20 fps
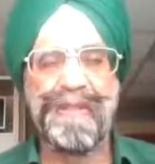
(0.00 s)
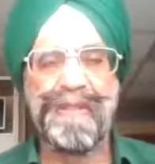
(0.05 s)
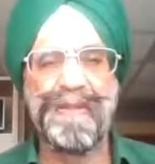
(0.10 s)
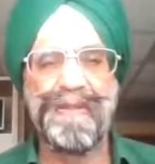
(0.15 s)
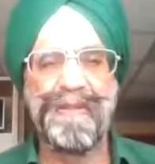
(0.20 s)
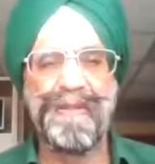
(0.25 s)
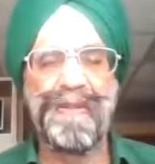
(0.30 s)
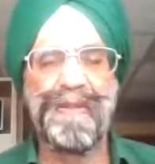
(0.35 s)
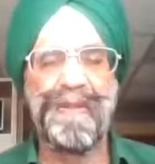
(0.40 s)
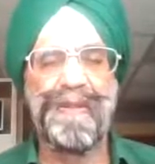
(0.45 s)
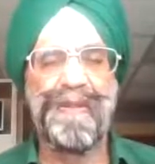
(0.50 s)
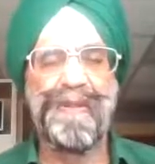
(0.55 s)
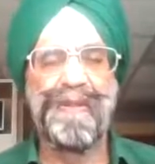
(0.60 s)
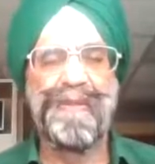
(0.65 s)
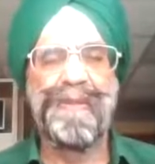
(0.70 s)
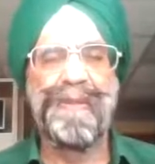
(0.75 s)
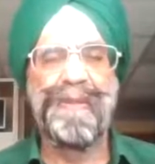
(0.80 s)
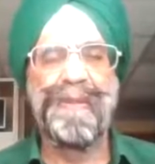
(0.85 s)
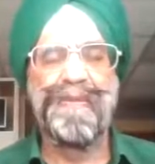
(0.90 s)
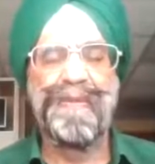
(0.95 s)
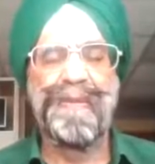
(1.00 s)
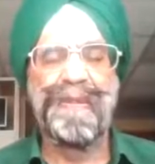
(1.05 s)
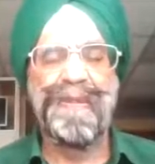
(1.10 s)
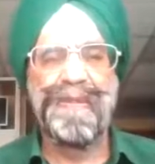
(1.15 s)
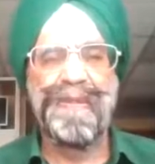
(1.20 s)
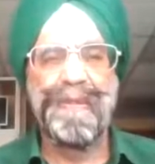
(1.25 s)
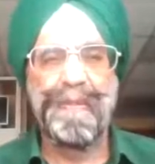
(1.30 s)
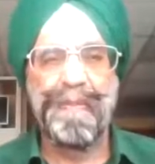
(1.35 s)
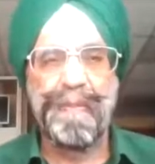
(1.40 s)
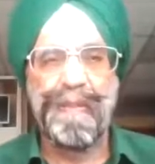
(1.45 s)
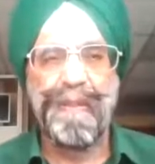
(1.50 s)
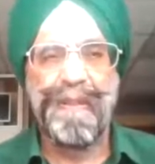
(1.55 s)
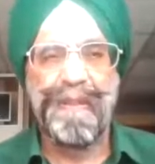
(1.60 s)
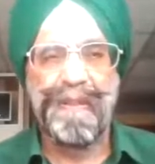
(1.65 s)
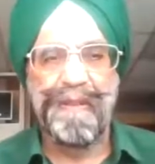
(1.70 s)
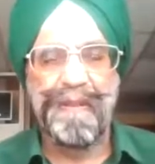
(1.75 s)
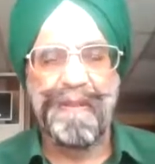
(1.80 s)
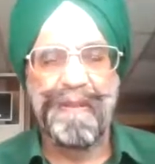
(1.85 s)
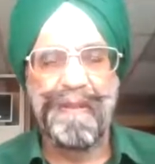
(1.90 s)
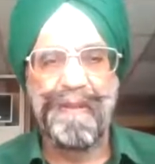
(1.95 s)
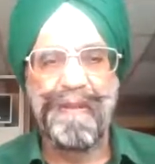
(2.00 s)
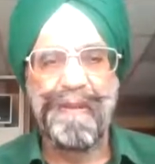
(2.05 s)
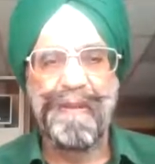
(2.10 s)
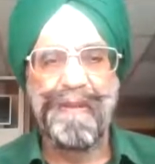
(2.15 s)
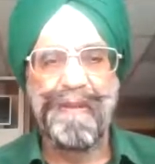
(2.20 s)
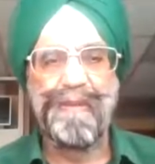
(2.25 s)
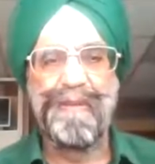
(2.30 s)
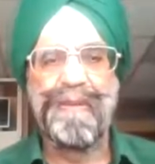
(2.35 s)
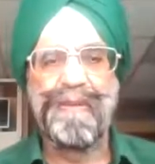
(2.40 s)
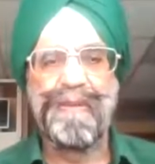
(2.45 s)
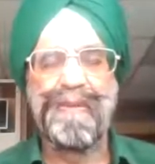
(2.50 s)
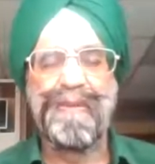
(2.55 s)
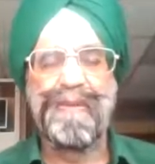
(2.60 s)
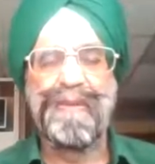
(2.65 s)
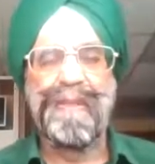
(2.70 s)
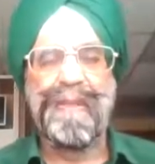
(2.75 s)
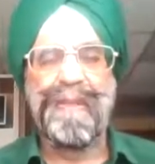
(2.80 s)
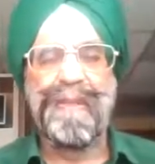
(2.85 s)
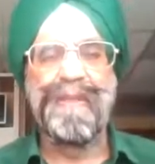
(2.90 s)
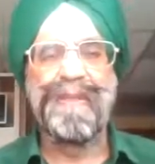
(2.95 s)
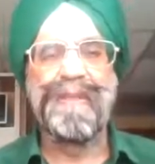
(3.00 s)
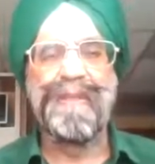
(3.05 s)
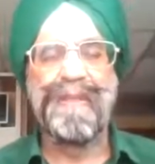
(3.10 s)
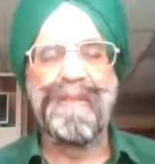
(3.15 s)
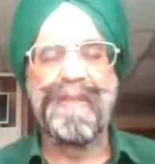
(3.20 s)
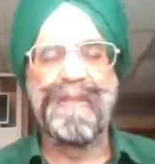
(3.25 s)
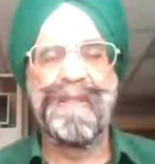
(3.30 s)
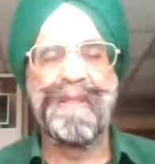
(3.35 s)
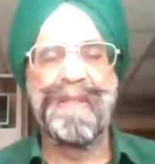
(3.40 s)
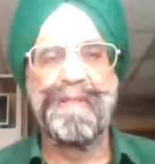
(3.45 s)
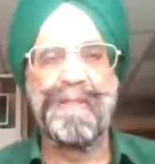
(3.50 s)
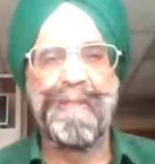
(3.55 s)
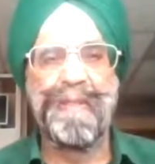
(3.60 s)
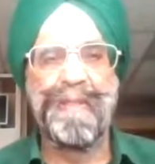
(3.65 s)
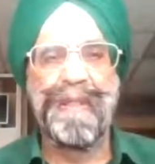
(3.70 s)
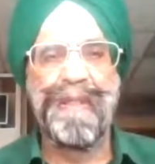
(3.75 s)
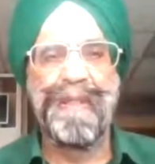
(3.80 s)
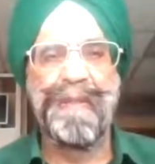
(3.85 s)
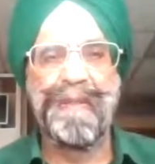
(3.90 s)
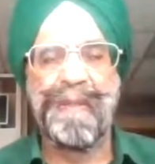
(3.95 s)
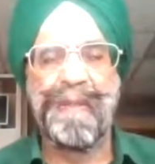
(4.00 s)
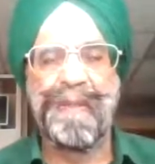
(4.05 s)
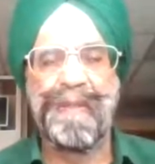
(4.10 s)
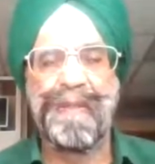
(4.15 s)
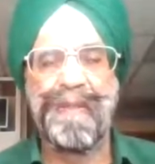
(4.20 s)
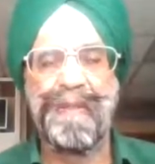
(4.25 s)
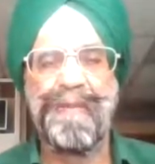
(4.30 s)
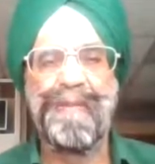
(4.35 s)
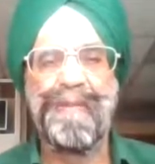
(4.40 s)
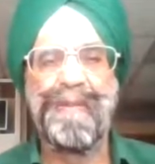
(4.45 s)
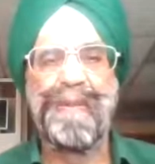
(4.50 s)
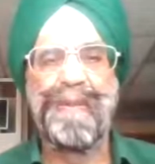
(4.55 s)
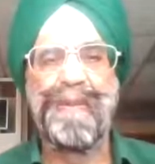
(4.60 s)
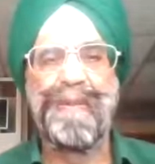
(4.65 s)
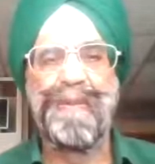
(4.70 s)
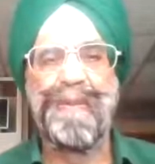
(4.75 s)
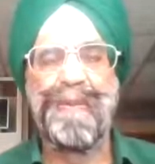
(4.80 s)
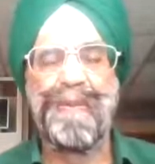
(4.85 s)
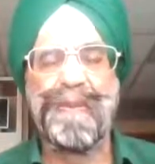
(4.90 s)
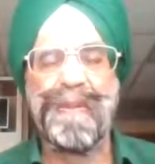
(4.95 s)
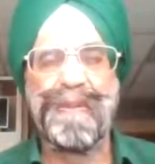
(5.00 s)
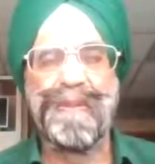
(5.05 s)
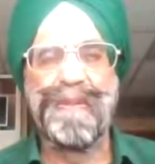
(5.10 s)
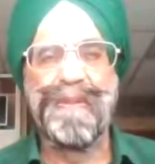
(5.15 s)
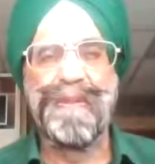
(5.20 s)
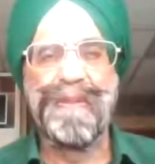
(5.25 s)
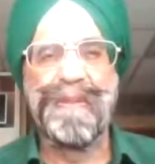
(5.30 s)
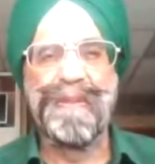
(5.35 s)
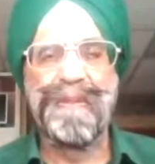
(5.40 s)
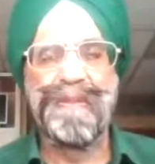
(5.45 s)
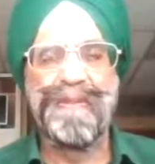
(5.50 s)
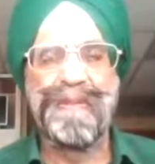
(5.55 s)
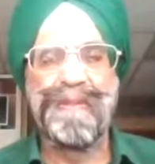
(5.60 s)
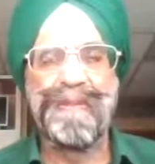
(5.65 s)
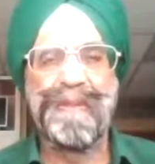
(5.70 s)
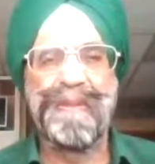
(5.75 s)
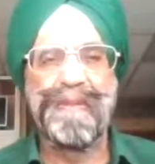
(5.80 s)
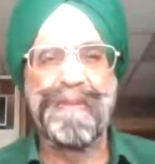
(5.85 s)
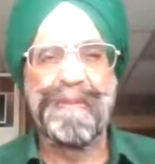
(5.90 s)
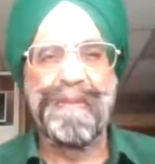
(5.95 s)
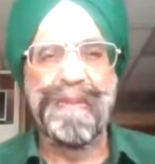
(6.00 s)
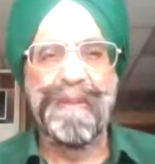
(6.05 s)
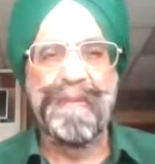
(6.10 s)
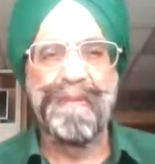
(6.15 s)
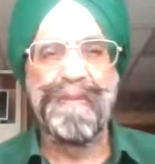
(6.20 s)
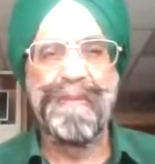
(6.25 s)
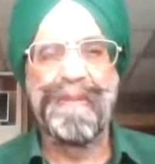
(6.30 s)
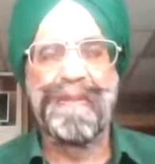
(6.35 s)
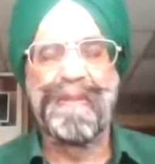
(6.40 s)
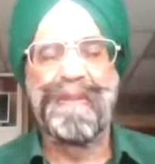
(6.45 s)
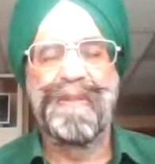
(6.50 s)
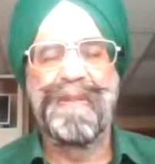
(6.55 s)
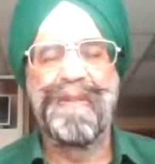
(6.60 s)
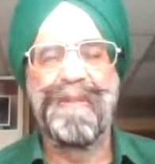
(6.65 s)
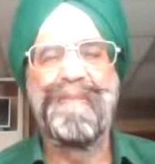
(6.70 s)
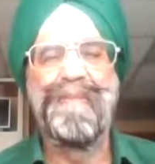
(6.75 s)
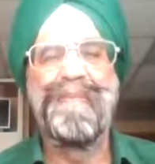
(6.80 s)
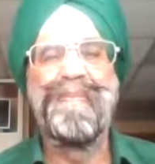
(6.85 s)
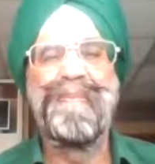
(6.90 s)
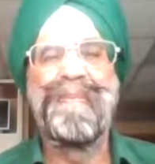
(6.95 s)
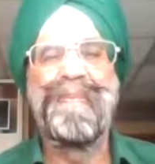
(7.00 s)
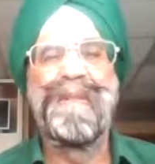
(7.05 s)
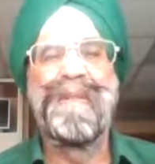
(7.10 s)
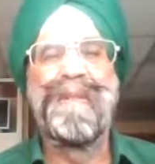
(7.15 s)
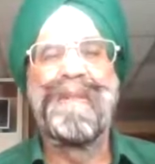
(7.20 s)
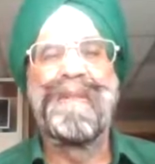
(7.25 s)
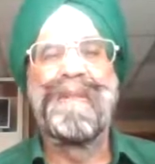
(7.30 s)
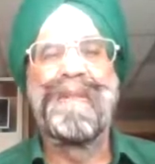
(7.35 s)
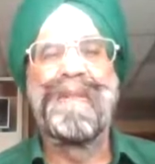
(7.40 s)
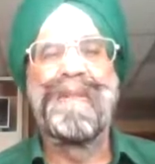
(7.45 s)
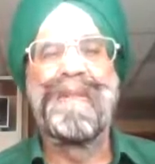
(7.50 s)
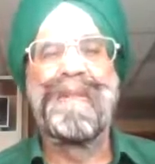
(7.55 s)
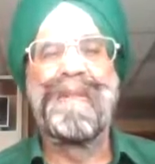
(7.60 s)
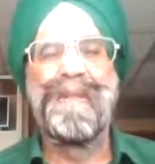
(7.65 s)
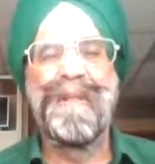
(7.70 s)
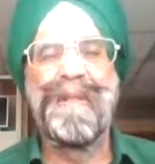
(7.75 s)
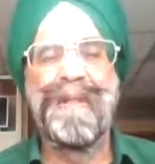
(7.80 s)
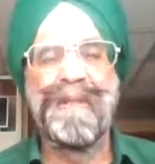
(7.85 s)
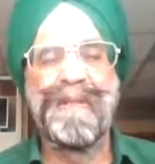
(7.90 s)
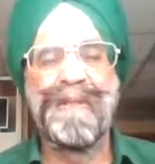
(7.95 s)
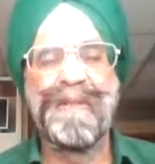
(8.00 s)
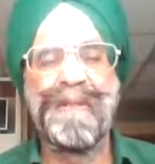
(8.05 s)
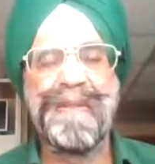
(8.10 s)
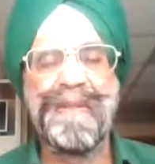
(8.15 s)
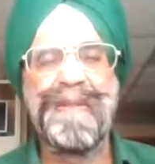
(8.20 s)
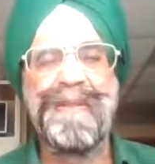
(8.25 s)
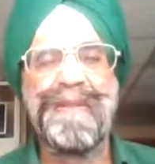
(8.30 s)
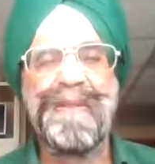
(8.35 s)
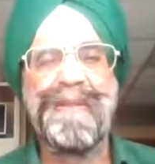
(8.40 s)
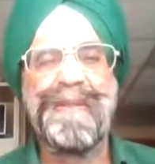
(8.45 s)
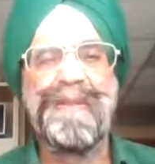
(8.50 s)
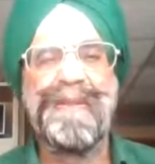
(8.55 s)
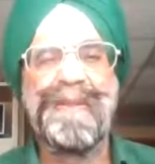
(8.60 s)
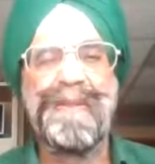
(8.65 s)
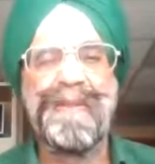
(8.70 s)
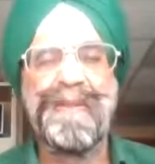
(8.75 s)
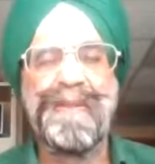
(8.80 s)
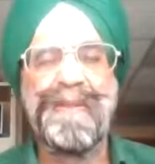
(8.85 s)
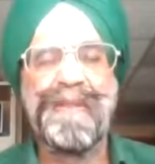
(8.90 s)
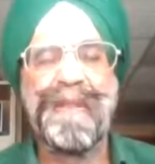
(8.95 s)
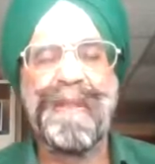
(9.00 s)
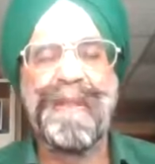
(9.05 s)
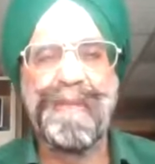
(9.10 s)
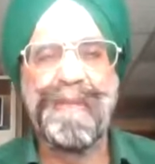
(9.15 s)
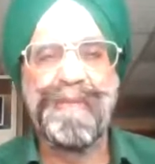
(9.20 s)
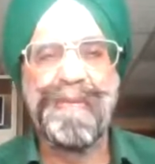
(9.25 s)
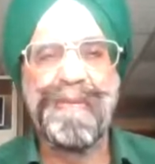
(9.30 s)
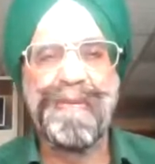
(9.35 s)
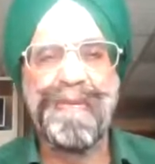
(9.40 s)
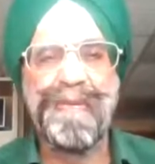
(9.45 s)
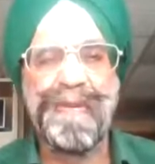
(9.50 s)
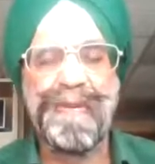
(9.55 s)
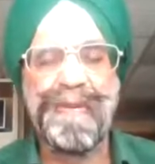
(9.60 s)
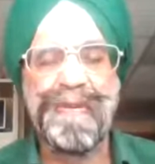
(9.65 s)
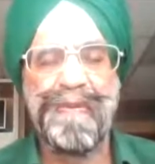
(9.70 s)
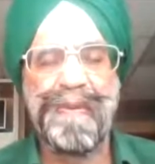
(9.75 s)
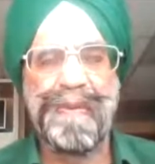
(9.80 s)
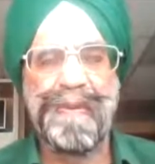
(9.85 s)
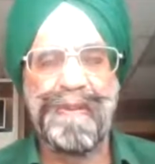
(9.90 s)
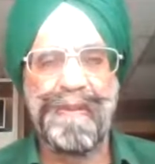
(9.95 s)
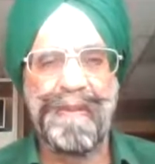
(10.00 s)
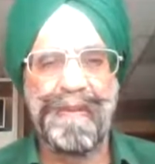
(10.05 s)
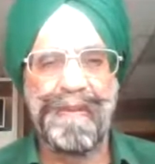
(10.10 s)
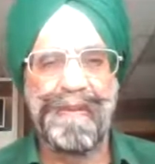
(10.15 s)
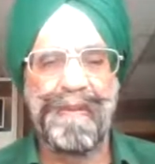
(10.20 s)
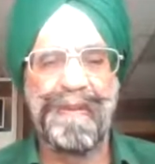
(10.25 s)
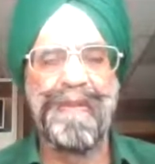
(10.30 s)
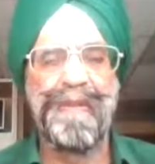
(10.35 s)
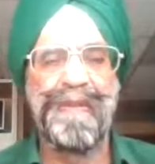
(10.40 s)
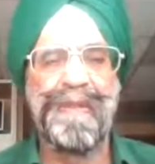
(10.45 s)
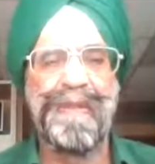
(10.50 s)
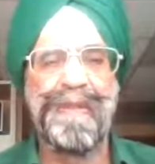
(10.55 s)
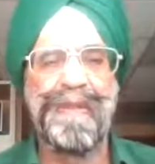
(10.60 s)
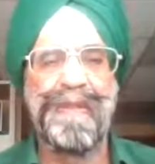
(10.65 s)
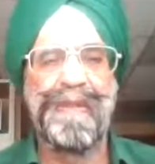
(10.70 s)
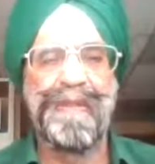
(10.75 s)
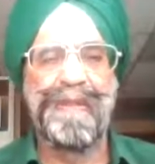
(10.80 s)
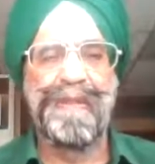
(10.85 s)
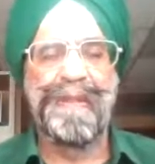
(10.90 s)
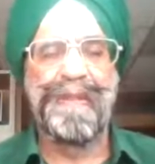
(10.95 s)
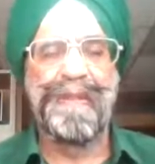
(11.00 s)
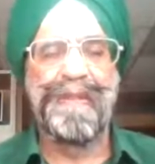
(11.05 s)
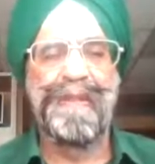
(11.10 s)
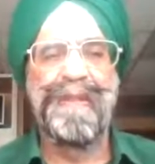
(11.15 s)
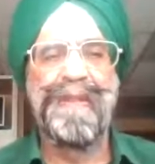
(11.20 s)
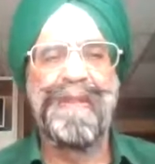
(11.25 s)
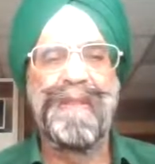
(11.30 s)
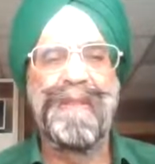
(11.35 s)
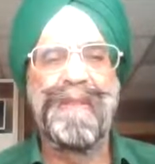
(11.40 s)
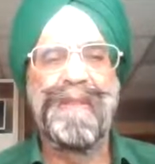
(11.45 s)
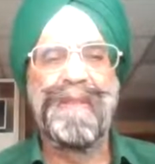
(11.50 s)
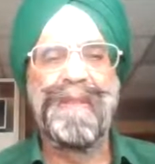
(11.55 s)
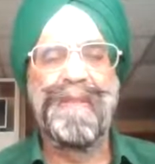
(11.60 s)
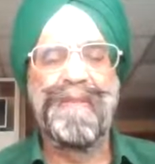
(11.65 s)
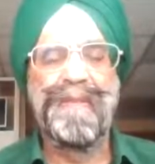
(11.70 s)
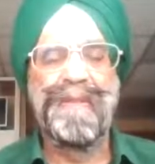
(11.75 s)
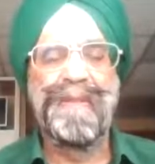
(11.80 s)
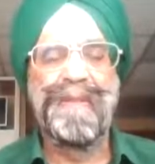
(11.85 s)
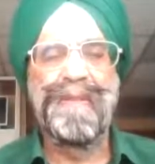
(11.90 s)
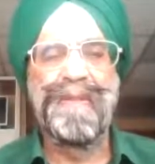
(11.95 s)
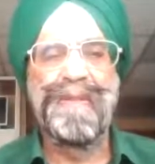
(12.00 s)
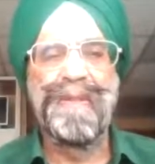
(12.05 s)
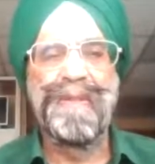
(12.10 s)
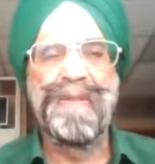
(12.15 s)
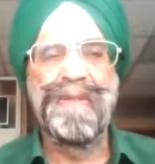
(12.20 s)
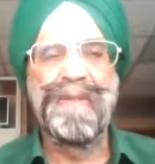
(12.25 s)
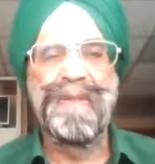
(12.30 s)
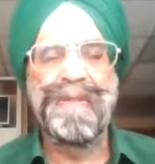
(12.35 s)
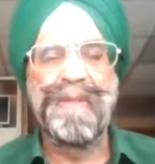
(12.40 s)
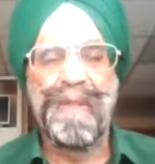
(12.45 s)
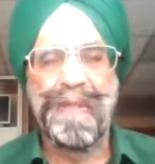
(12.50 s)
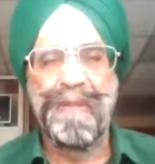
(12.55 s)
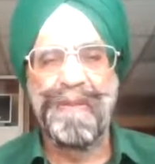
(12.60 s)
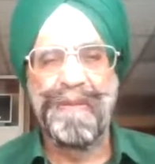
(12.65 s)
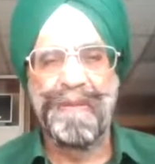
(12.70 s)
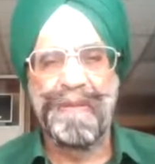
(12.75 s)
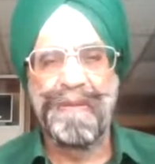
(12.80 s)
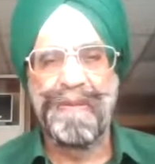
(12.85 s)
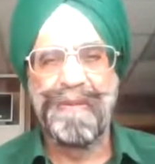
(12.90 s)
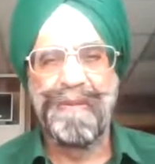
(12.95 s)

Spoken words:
as we call it, the first bid, which was actually compiled by Guru Arjan Dev Ji at Ramsar, there are certain hymns which were included, and then they were crossed out